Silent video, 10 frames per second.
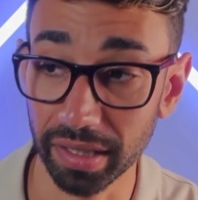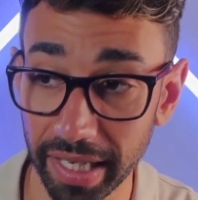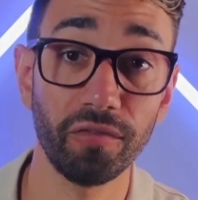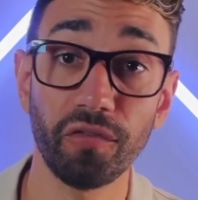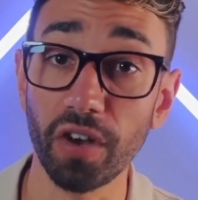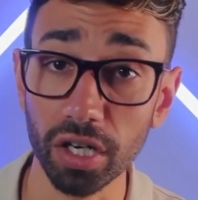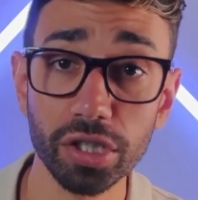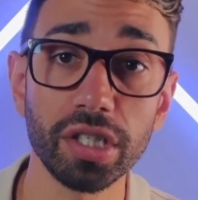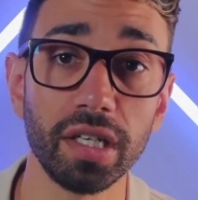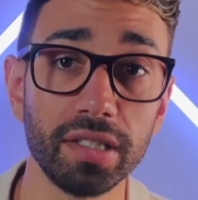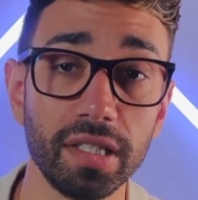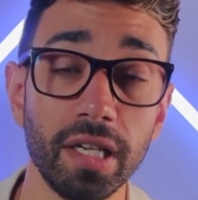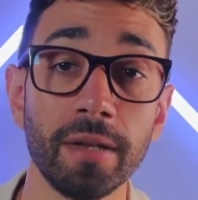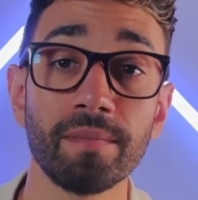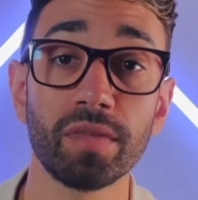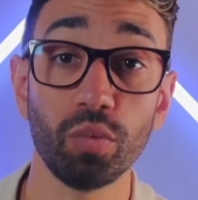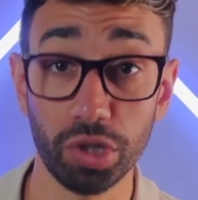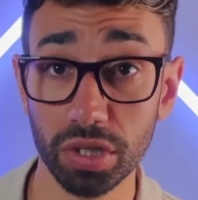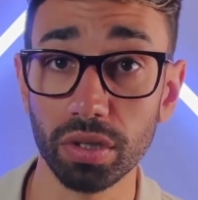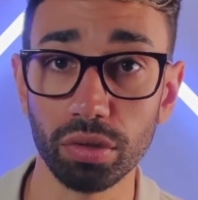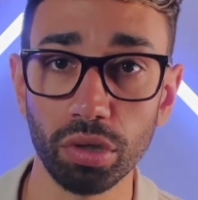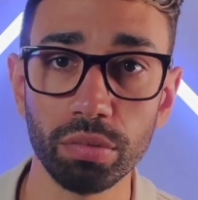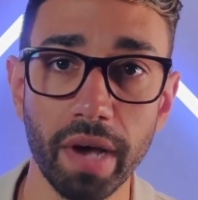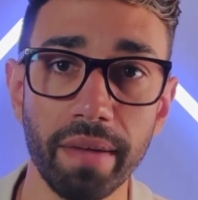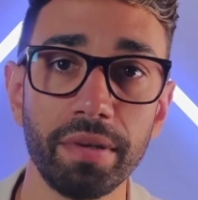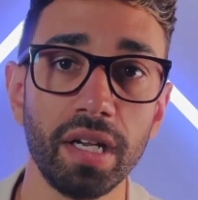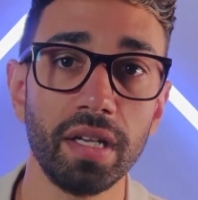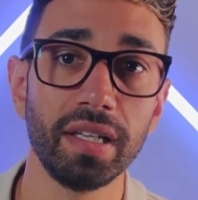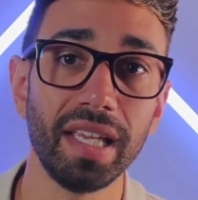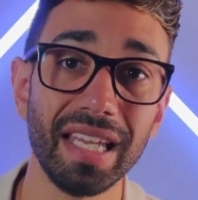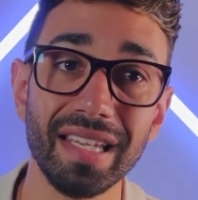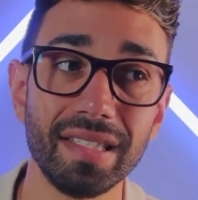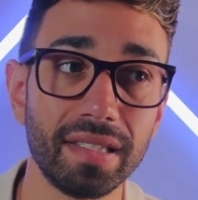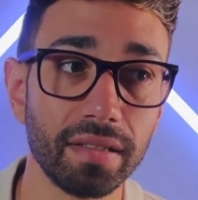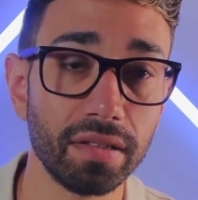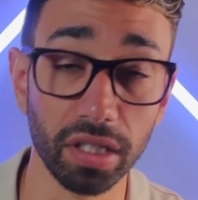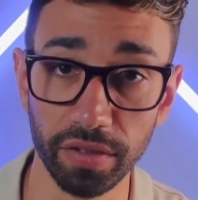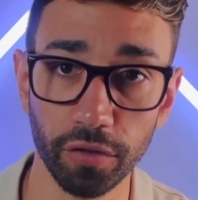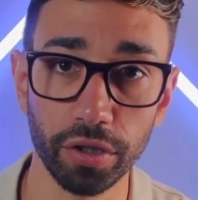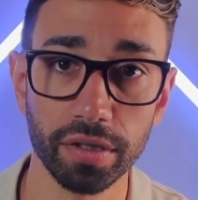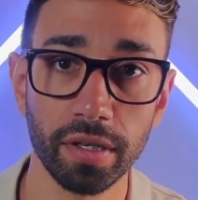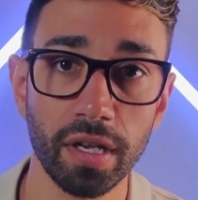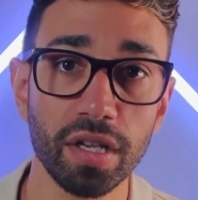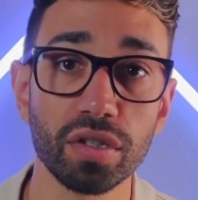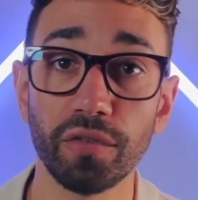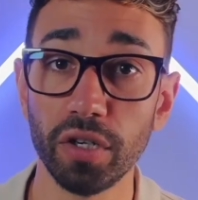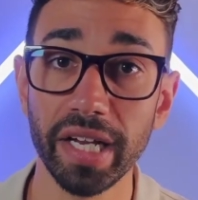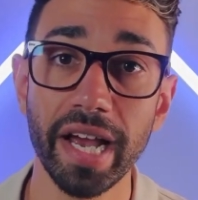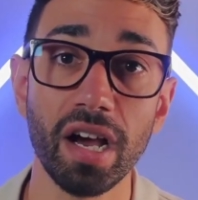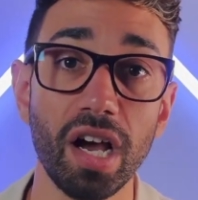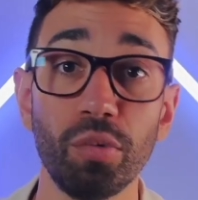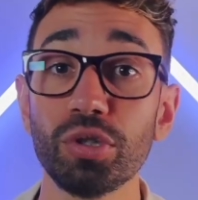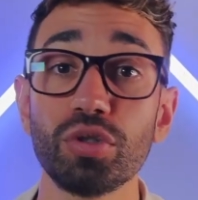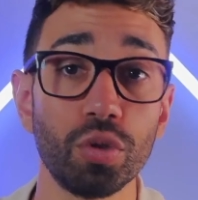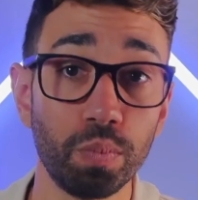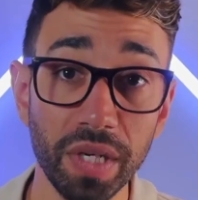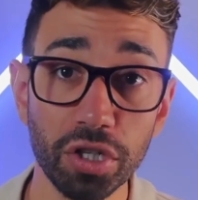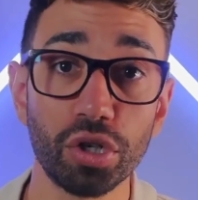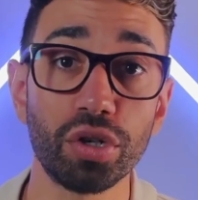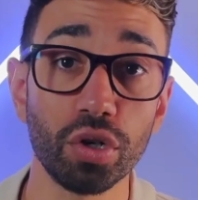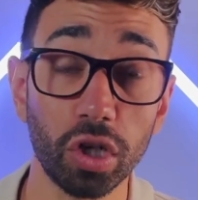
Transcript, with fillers: that functionality, which is on the roadmap, is delivered. So for now, I want you to picture your